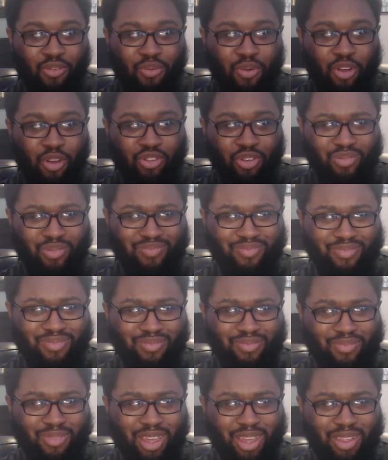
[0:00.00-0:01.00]
Also,
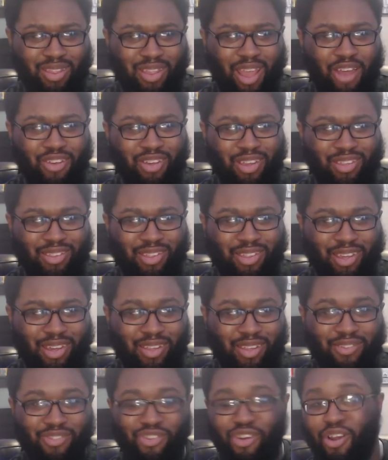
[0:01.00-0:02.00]
okay, now you can see
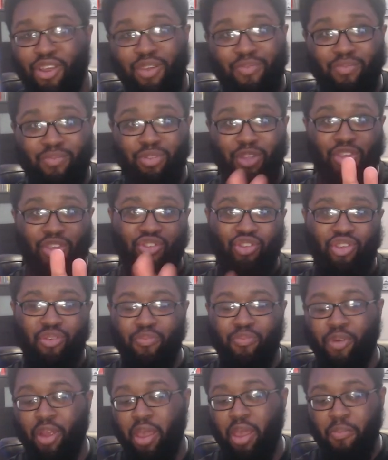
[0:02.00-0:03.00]
it. Sorry, light's too
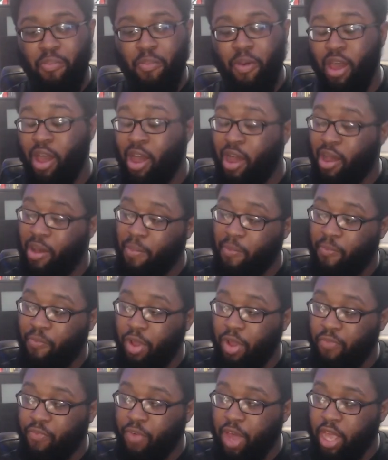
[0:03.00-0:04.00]
bright. But um,
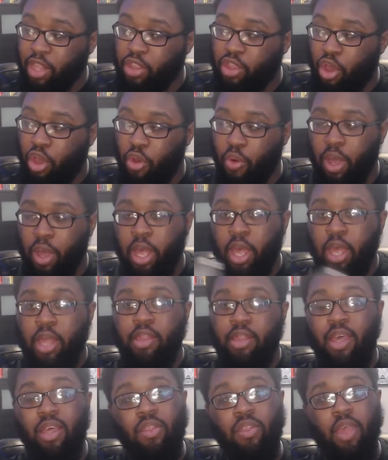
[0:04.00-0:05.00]
fun fact though,
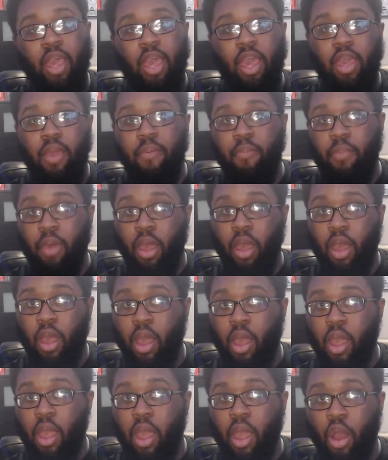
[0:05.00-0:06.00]
this game
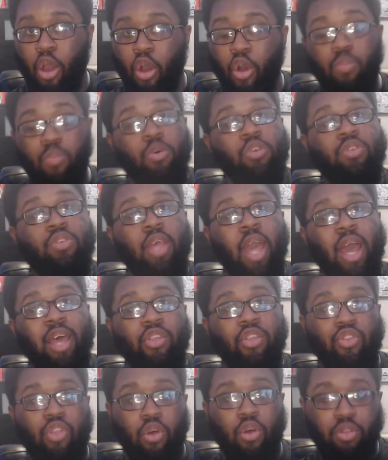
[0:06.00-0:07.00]
almost
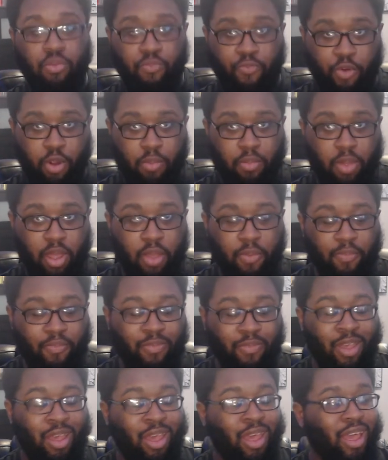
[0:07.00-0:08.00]
got stolen from me
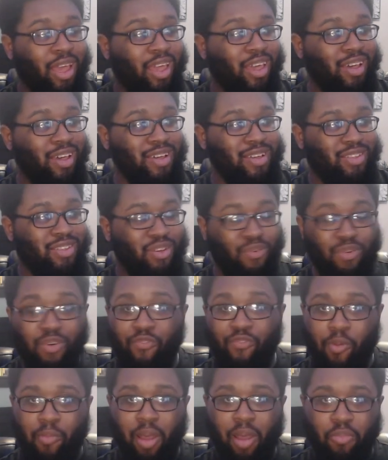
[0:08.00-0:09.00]
because
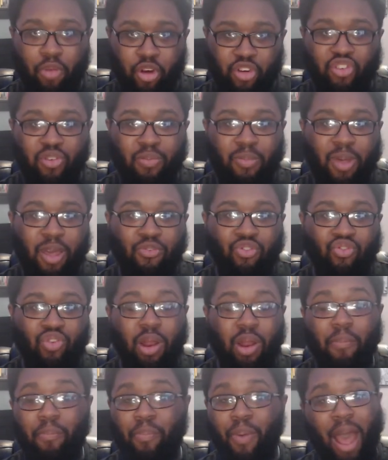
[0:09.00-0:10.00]
someone from my marching band was
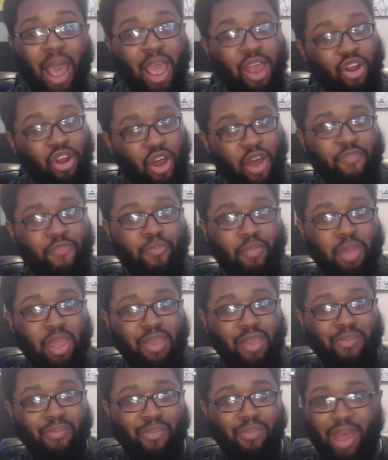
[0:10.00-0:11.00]
trying to buy it off
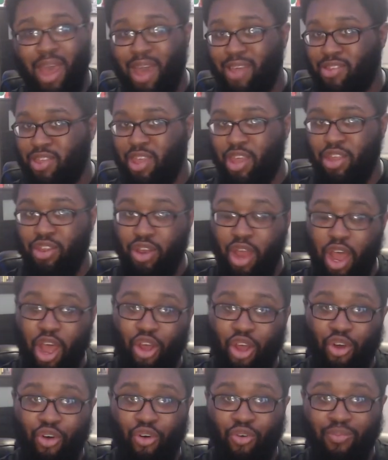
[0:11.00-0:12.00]
me. I said
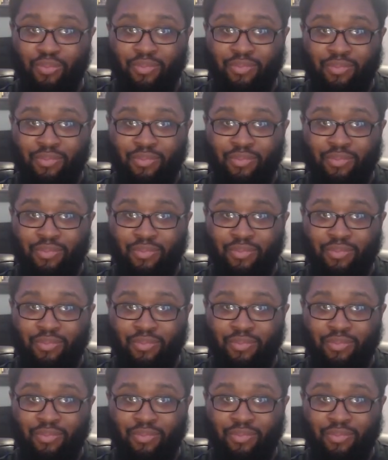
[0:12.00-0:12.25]
no,